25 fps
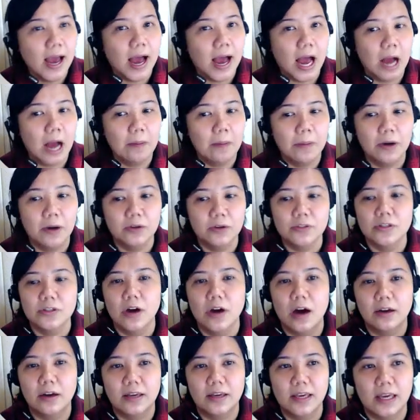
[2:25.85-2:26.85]
about
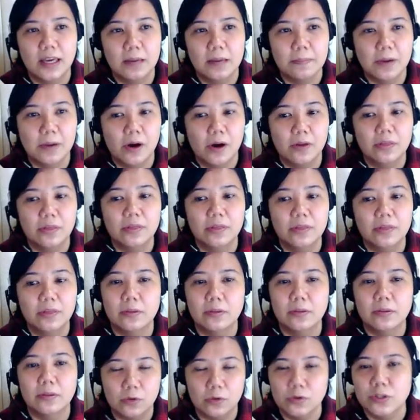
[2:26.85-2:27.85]
talking about the
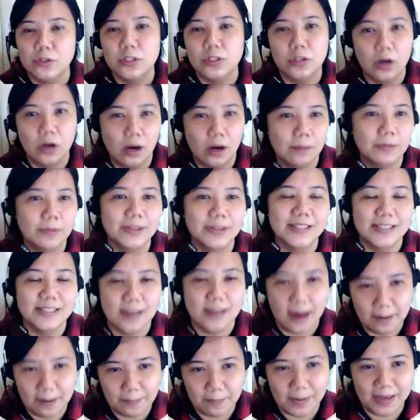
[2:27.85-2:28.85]
most common
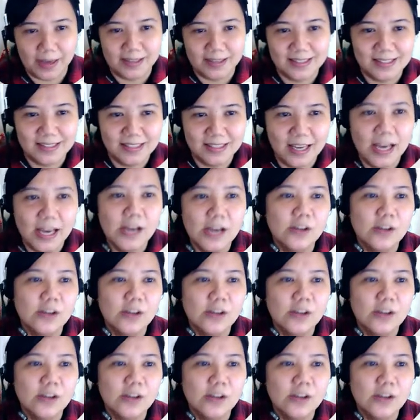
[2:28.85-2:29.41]
topics.